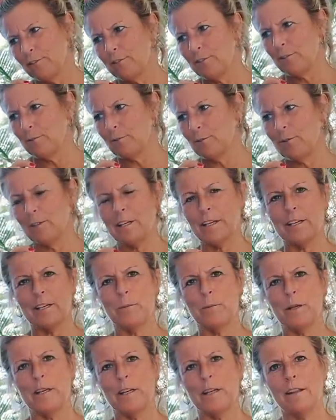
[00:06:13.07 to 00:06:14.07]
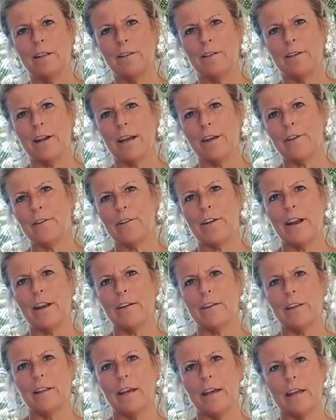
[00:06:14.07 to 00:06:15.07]
you two are only going to be together. And now you're down
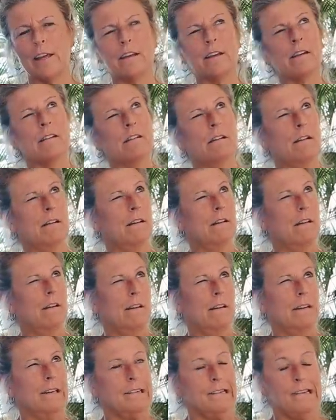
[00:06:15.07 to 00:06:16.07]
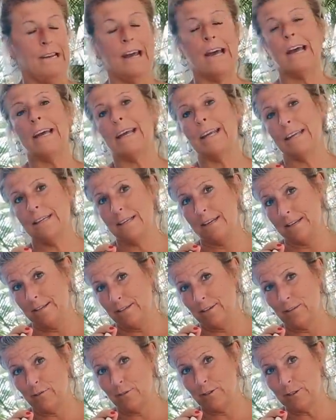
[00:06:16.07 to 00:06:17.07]
to like nine
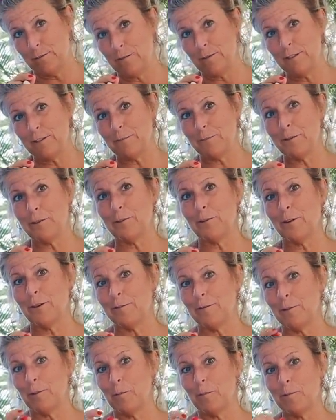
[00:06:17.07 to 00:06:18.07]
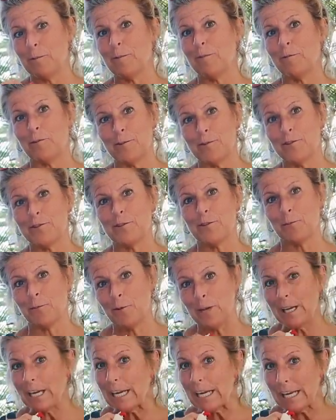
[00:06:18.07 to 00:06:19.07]
days of Christmas, but you'll have to open the first
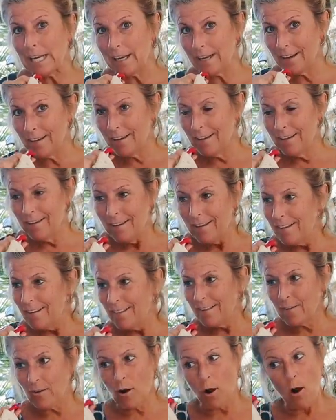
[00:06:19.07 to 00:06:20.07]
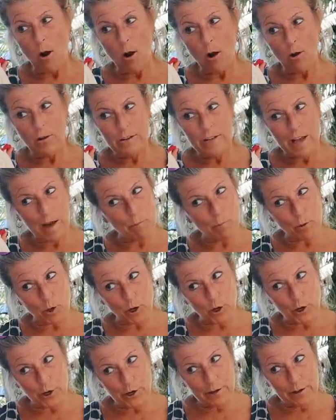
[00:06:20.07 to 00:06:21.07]
three. They're all
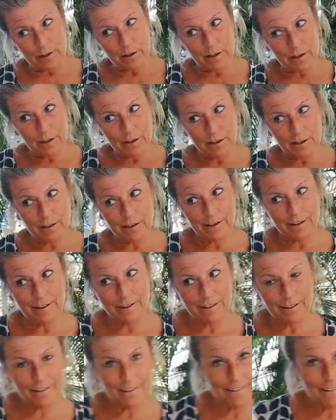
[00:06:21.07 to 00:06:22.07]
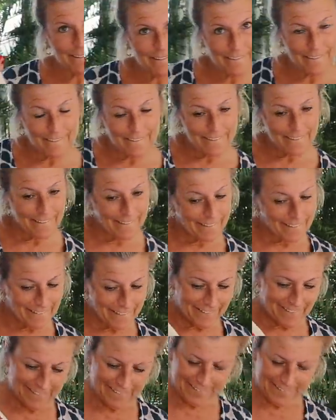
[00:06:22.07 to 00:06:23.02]
numbered. So it's like a little advent calendar that we get to